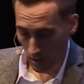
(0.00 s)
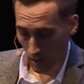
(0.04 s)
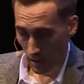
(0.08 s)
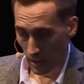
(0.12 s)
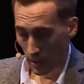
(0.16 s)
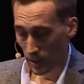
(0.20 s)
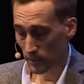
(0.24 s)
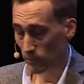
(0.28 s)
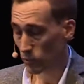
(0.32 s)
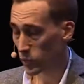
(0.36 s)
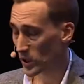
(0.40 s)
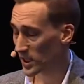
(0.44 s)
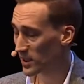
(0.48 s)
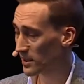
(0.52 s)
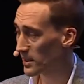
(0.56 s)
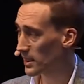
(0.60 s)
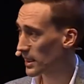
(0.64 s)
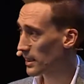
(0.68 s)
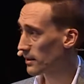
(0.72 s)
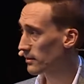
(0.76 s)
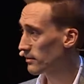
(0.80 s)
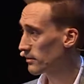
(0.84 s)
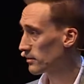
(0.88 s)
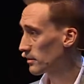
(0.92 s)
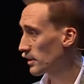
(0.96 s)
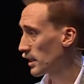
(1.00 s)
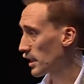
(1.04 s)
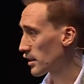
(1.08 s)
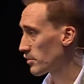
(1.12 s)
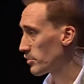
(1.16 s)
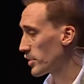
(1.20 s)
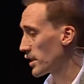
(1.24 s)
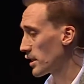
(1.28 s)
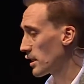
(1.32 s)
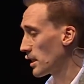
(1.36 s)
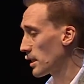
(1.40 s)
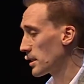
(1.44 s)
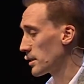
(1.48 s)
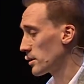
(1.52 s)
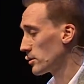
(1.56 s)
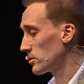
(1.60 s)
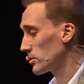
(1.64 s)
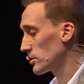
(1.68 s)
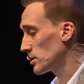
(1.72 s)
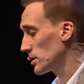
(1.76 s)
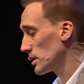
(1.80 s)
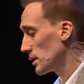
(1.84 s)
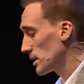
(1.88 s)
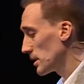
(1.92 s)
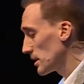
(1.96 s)
And what the
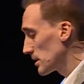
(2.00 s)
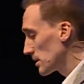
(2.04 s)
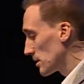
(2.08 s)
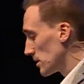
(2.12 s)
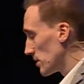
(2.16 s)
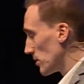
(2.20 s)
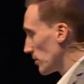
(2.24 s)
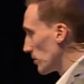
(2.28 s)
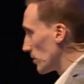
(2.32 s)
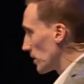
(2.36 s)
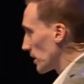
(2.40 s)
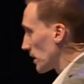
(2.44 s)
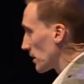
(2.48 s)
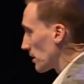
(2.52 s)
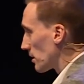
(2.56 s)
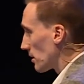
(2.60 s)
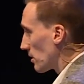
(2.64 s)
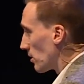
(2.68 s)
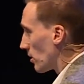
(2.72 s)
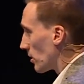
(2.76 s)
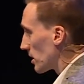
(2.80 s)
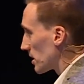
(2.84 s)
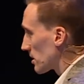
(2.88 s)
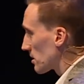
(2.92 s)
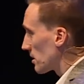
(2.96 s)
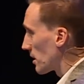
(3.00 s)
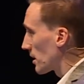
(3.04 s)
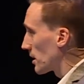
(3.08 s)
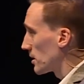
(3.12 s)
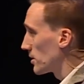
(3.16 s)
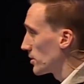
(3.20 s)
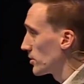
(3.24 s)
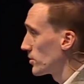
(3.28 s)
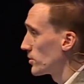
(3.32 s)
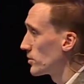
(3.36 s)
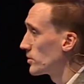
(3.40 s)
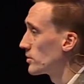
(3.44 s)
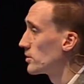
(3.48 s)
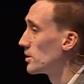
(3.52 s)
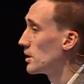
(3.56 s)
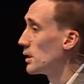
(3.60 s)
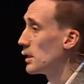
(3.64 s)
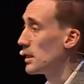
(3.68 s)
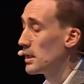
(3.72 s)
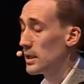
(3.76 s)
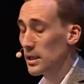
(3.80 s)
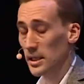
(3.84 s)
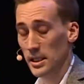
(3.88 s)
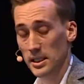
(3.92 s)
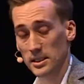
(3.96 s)
NB-IoT is doing, or is going to do,
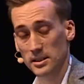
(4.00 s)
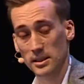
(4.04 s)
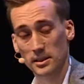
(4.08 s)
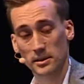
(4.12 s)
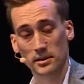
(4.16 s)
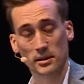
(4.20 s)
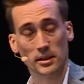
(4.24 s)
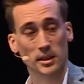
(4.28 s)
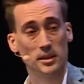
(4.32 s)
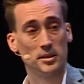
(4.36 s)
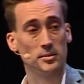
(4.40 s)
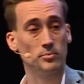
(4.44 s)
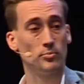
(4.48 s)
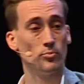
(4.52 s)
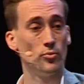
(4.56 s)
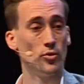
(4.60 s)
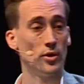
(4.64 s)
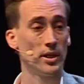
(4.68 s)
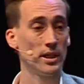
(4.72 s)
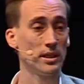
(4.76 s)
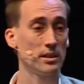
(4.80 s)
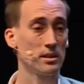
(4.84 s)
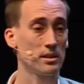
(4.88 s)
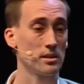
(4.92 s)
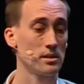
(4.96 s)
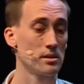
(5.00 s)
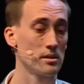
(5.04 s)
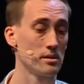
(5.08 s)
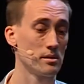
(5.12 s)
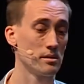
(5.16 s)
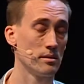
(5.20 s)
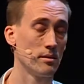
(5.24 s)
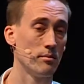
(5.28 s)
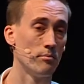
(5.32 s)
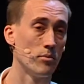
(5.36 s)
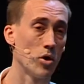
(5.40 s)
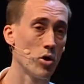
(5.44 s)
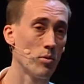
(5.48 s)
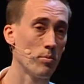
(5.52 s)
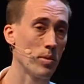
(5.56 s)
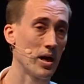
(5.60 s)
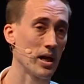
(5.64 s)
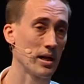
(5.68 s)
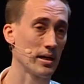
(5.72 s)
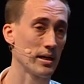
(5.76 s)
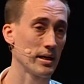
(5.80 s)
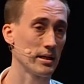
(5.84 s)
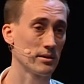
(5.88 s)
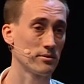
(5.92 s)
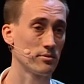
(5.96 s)
is that it brings mobile
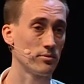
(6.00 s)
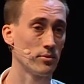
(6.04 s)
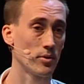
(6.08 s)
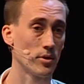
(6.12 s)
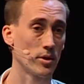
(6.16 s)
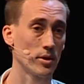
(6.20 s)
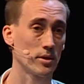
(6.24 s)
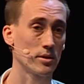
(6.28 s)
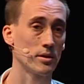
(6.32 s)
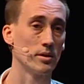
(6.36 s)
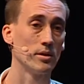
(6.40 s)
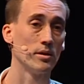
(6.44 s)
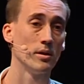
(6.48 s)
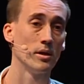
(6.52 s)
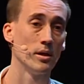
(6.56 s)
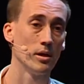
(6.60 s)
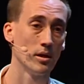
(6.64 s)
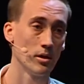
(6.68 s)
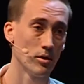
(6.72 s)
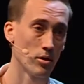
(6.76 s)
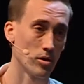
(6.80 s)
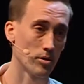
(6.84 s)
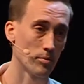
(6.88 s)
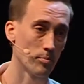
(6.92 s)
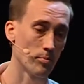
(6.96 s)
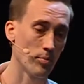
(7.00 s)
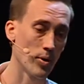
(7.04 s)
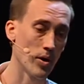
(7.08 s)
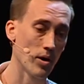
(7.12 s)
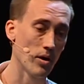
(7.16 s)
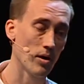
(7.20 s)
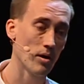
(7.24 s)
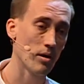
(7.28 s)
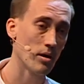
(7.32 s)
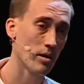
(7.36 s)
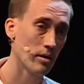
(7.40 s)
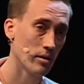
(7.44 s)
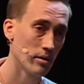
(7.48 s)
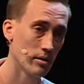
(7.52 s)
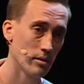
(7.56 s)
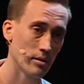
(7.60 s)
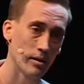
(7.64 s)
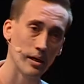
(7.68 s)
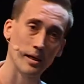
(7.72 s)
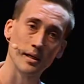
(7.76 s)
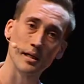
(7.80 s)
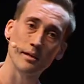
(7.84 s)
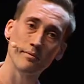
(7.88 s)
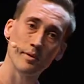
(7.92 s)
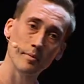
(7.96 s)
network on par
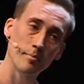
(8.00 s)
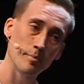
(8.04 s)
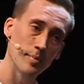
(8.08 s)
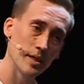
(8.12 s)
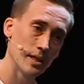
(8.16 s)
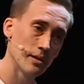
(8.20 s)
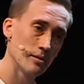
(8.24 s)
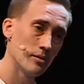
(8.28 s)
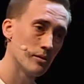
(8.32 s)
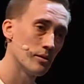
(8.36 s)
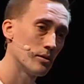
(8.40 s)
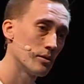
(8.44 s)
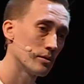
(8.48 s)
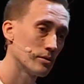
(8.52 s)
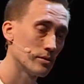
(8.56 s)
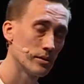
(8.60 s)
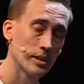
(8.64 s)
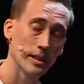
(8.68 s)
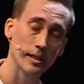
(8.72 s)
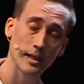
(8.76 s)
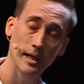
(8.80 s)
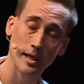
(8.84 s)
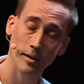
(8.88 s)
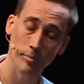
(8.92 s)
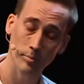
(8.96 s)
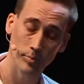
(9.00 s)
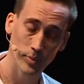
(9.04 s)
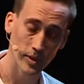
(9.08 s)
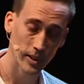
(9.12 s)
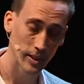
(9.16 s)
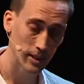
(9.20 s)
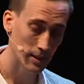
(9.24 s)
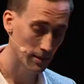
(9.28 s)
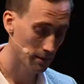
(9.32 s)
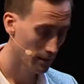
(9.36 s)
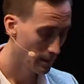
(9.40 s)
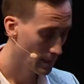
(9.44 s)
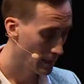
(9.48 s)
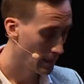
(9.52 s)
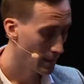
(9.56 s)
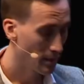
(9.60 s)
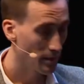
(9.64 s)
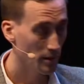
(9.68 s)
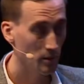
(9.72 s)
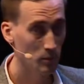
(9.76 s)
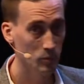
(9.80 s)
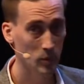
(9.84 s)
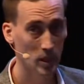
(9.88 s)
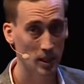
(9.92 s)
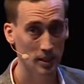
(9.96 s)
and even beyond the
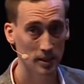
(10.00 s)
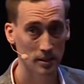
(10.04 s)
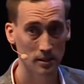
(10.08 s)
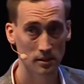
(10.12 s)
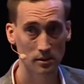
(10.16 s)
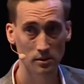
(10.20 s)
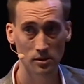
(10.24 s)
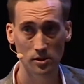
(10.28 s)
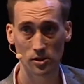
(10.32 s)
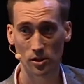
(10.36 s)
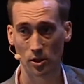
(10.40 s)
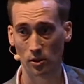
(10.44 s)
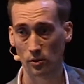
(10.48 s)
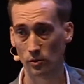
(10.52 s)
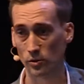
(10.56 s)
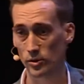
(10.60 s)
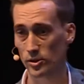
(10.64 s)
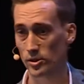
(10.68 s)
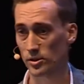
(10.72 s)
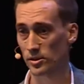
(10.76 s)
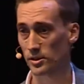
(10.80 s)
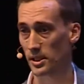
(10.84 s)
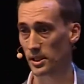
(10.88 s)
LP1 solutions